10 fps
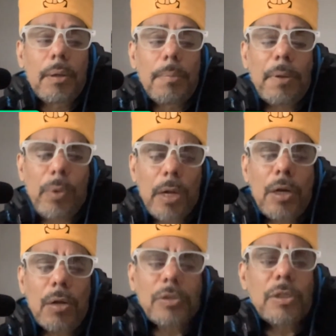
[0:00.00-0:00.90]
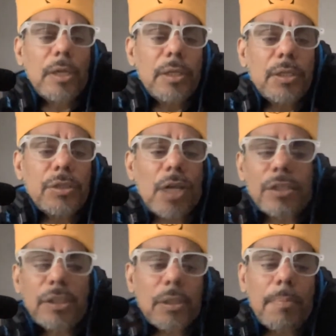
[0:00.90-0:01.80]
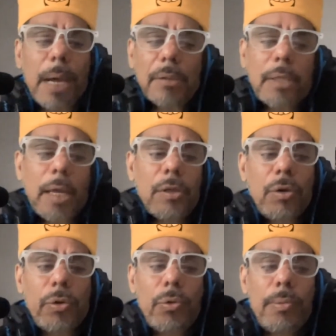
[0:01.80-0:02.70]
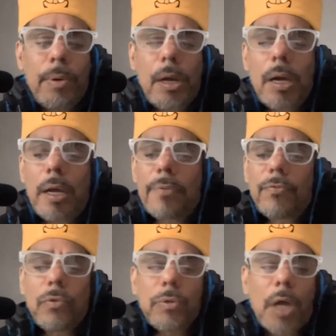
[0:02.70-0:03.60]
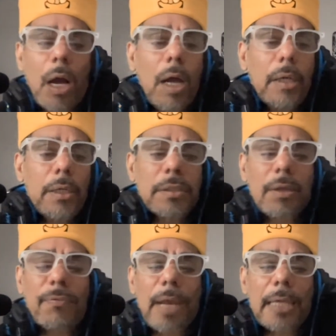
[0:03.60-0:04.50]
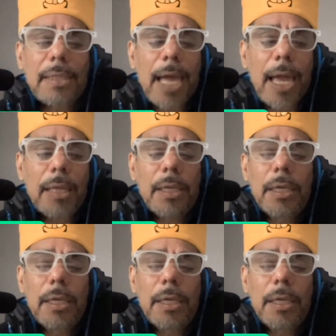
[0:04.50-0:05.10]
But we're going to go into another discussion about that, Yoruba and Vudan and stuff like that.